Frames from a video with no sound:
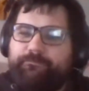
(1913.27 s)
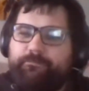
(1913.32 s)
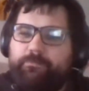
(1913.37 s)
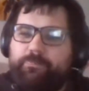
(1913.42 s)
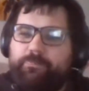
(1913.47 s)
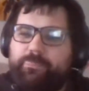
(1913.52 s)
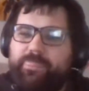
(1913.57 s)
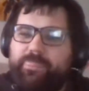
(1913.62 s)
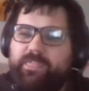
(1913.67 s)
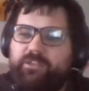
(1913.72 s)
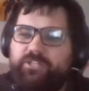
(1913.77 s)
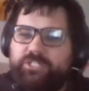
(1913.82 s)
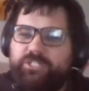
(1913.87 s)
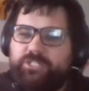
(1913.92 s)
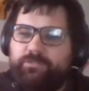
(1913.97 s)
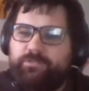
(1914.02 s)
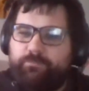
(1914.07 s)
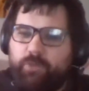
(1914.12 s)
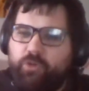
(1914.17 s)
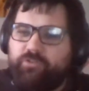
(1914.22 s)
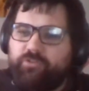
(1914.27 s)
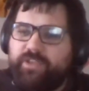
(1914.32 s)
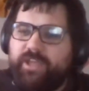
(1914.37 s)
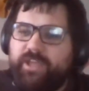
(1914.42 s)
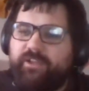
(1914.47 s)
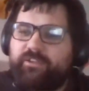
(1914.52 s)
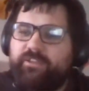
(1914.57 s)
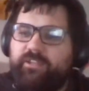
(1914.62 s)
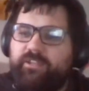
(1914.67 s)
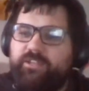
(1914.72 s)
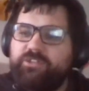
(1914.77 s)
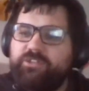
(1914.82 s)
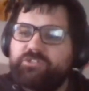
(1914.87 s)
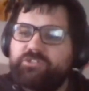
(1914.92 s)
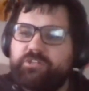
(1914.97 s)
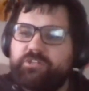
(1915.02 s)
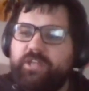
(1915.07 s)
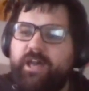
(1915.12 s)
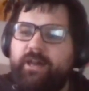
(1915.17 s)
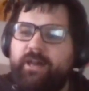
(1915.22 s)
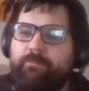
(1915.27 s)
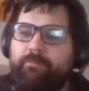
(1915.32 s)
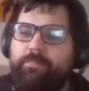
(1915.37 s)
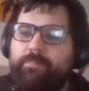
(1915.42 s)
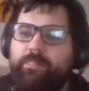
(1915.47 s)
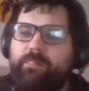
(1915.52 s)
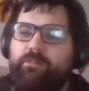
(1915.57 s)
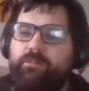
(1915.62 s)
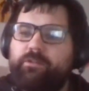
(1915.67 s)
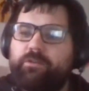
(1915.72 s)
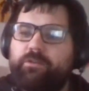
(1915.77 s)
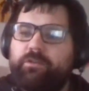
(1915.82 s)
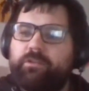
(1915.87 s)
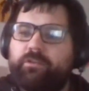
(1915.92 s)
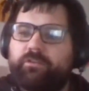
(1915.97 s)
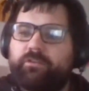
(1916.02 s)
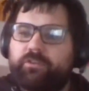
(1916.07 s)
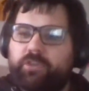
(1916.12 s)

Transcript: Schmoedown Collision. Going